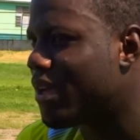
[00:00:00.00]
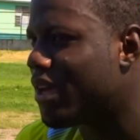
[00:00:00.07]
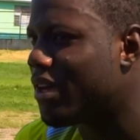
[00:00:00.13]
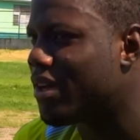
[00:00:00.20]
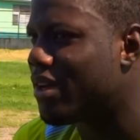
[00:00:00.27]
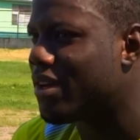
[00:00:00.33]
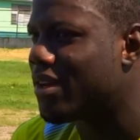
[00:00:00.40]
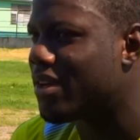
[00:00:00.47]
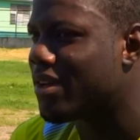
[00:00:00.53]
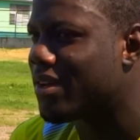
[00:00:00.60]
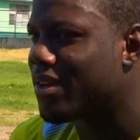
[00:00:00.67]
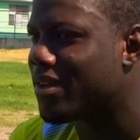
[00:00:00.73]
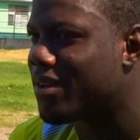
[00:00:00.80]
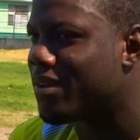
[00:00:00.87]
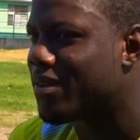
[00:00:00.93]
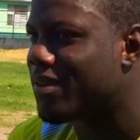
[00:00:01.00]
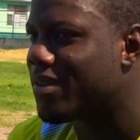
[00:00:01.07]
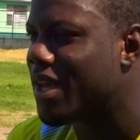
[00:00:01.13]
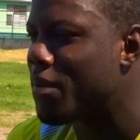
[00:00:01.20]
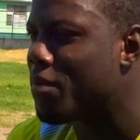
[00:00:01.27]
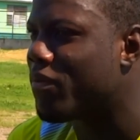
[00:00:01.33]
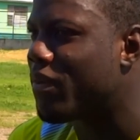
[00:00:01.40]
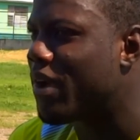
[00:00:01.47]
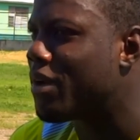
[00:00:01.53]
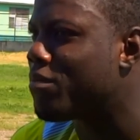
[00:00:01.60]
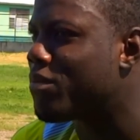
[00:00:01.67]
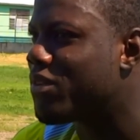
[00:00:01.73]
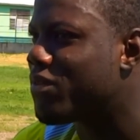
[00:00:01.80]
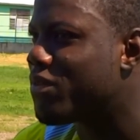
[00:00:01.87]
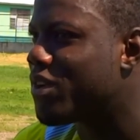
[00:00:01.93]
The type of
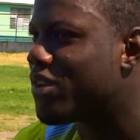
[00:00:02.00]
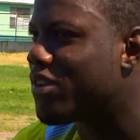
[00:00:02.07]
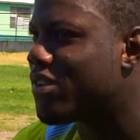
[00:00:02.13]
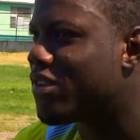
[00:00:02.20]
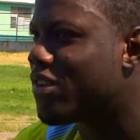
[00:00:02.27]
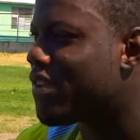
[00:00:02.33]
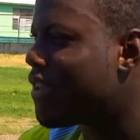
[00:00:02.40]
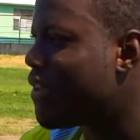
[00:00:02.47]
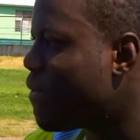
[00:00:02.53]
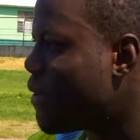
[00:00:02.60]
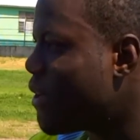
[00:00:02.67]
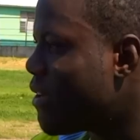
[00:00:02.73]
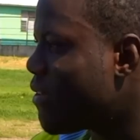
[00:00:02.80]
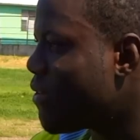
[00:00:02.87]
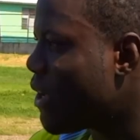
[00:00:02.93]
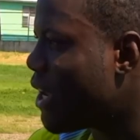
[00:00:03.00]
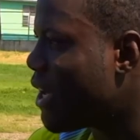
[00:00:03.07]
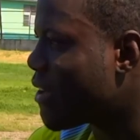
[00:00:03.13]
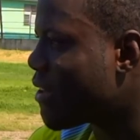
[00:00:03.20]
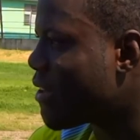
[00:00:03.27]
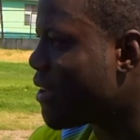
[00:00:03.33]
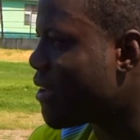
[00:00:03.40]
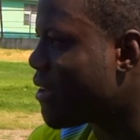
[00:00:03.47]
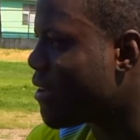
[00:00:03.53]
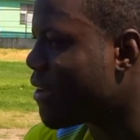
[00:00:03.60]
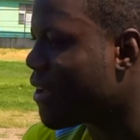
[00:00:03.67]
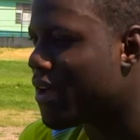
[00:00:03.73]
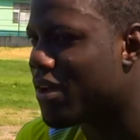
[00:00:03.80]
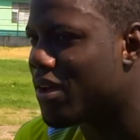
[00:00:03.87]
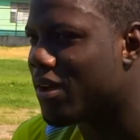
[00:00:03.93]
atmosphere is just different, relaxing,